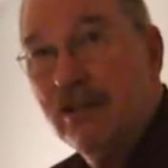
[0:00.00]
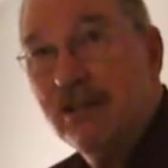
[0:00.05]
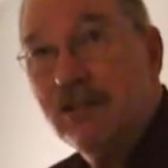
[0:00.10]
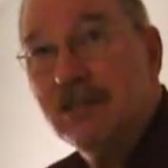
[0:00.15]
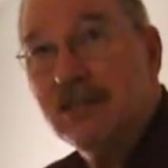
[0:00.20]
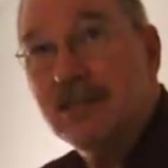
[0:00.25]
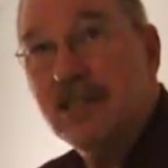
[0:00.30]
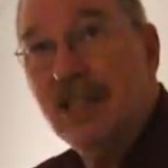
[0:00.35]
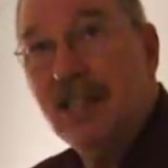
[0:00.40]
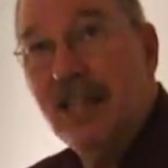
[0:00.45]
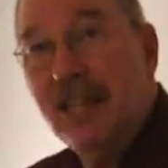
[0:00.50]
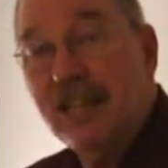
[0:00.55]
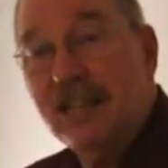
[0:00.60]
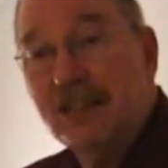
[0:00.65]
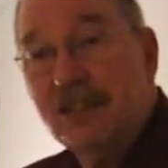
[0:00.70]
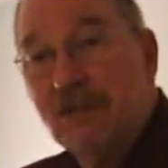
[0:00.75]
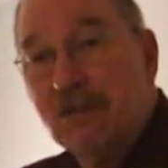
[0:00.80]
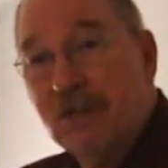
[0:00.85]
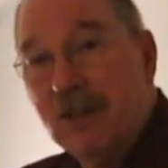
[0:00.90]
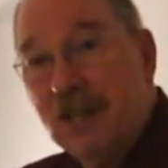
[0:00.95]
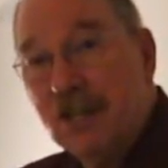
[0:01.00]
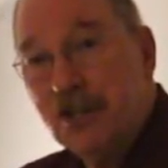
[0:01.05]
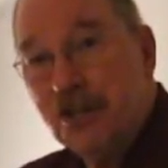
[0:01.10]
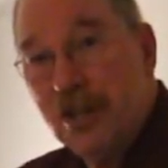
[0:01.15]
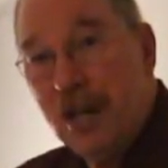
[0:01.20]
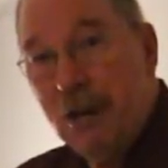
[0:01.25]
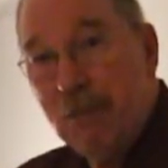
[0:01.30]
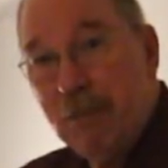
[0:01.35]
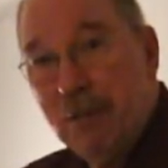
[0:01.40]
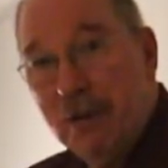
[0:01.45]
ceiling to finish
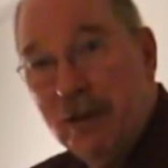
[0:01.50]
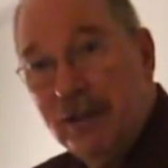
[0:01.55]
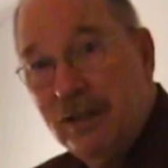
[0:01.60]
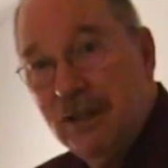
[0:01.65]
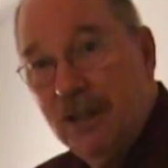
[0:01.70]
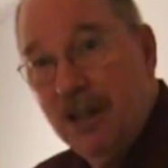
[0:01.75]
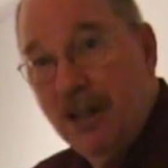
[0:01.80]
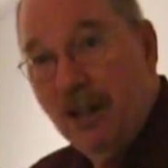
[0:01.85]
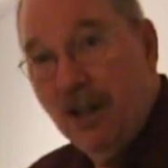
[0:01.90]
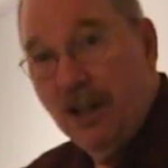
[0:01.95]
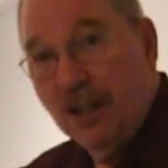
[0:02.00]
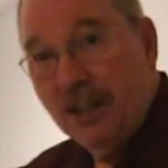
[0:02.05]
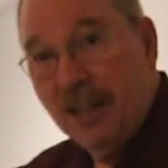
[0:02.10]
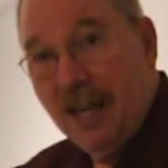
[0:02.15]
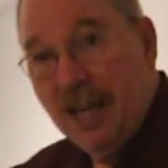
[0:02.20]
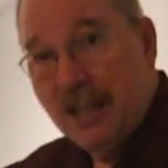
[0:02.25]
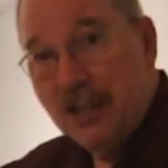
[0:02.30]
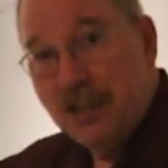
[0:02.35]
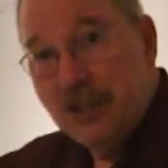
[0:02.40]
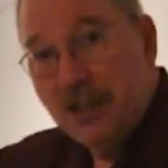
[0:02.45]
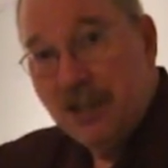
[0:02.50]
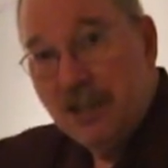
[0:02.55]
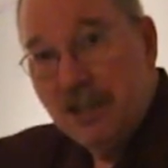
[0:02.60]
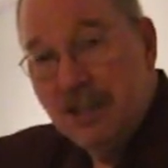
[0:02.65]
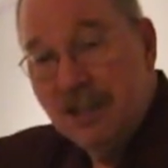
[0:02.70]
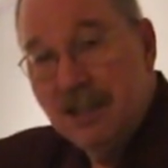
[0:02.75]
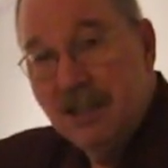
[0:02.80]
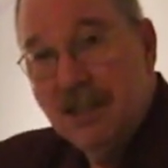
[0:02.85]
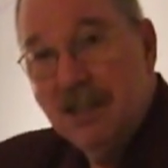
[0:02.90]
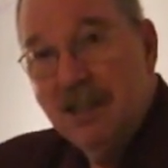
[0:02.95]
up along the edges,
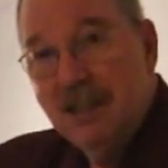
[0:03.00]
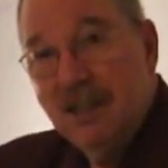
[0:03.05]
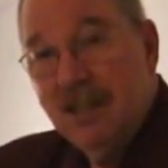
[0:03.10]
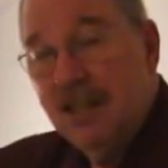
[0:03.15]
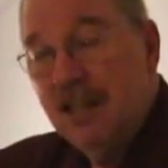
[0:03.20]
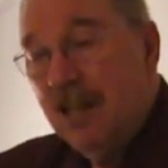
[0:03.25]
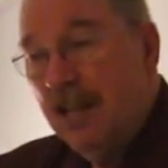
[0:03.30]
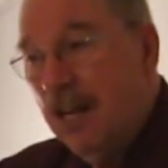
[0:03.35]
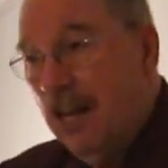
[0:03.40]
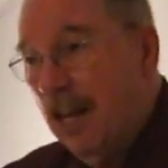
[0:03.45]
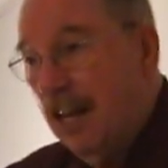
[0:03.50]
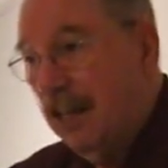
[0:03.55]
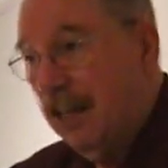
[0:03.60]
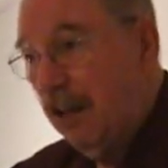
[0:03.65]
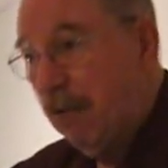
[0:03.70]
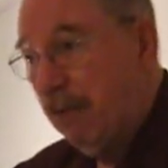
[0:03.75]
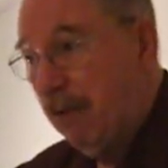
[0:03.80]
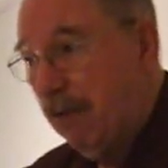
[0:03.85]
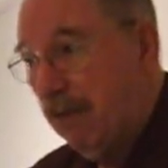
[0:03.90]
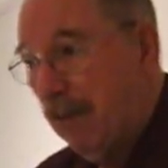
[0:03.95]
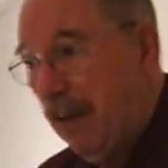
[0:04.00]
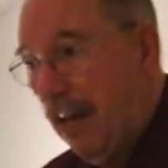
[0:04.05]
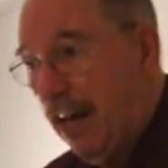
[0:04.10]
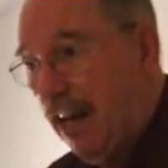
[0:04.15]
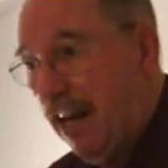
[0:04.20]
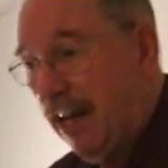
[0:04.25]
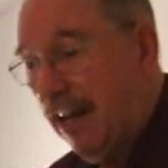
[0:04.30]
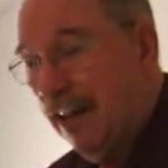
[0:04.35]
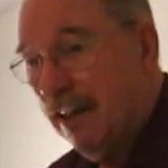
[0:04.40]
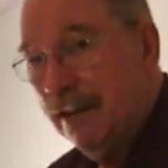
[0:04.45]
and then we've got
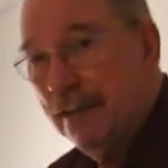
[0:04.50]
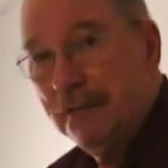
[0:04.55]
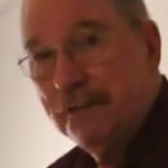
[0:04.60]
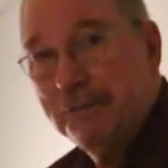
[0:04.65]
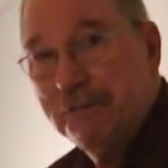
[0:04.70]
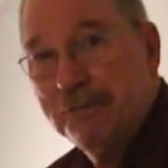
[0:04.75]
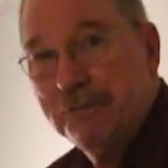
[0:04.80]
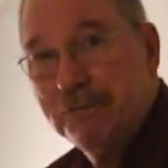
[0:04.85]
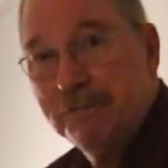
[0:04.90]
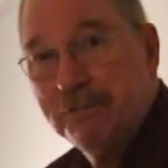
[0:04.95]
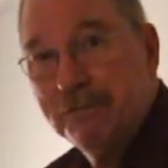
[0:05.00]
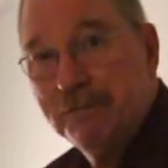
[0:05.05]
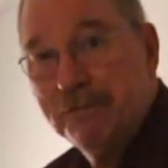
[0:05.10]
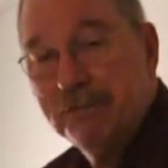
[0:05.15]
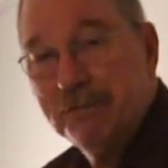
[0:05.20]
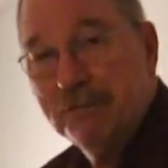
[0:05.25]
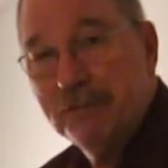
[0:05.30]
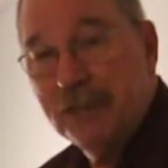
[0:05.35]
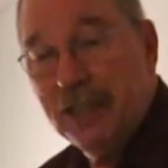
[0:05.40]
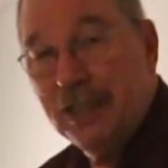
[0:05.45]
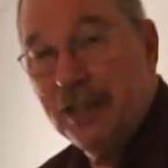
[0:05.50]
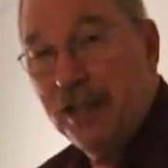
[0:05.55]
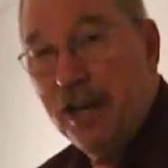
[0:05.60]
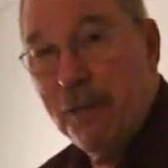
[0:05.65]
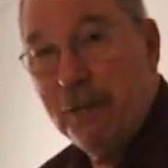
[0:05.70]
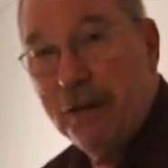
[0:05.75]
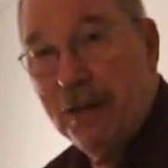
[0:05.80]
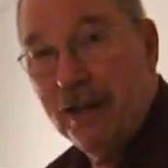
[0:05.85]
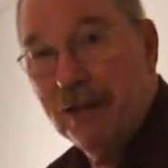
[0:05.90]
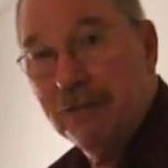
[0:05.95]
to get the
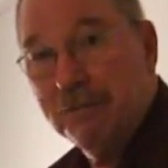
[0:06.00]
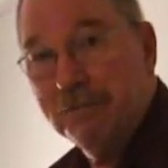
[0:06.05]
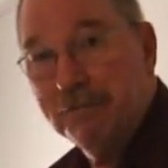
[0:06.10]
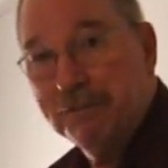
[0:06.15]
carpet in.